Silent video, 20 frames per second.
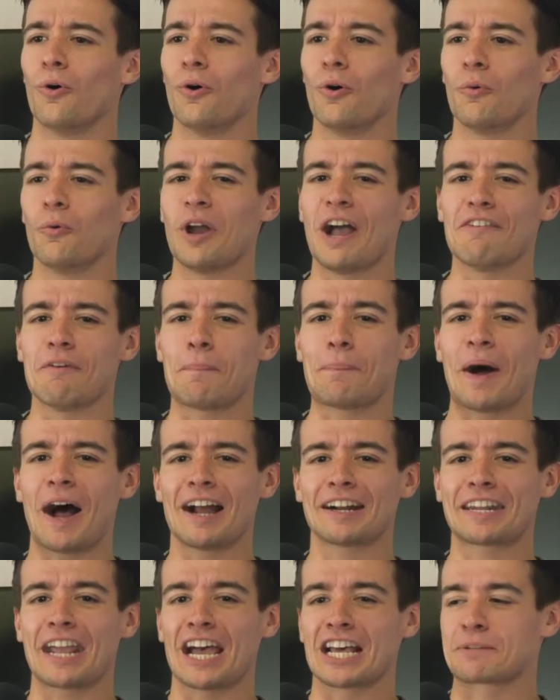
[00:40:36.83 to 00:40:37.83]
Ooh, we have a
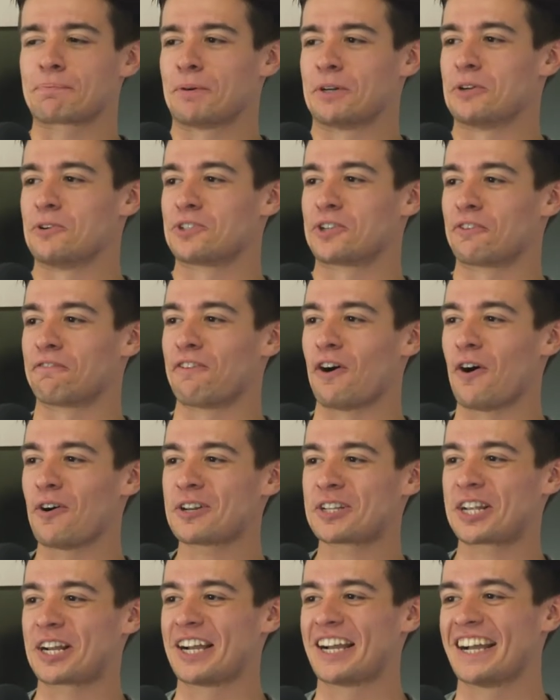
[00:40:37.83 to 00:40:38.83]
podcast podcast producer, folks.